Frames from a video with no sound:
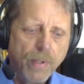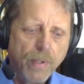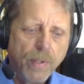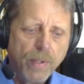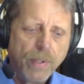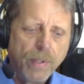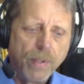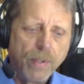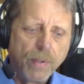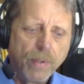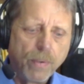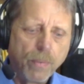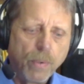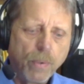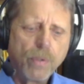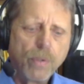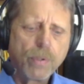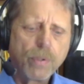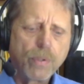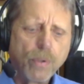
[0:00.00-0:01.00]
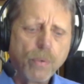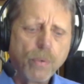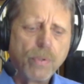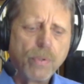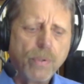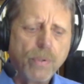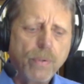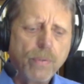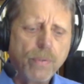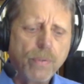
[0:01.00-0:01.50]
know, well, they're so
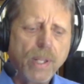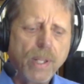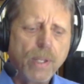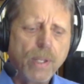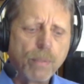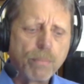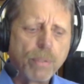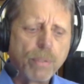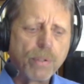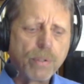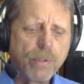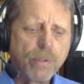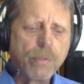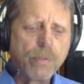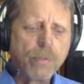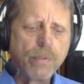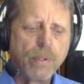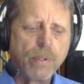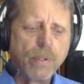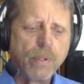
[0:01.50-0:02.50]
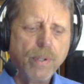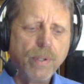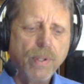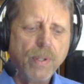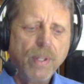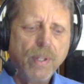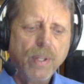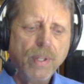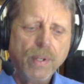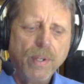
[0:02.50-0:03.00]
damn persistent.
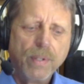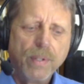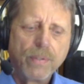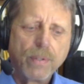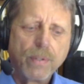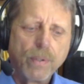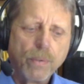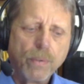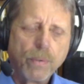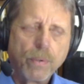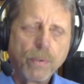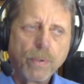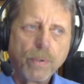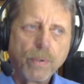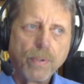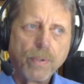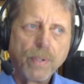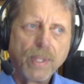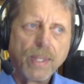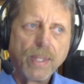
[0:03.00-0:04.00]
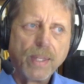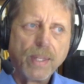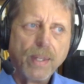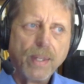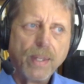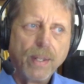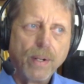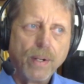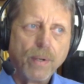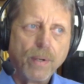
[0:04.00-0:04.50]
So,
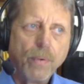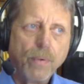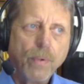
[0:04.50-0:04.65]
you know,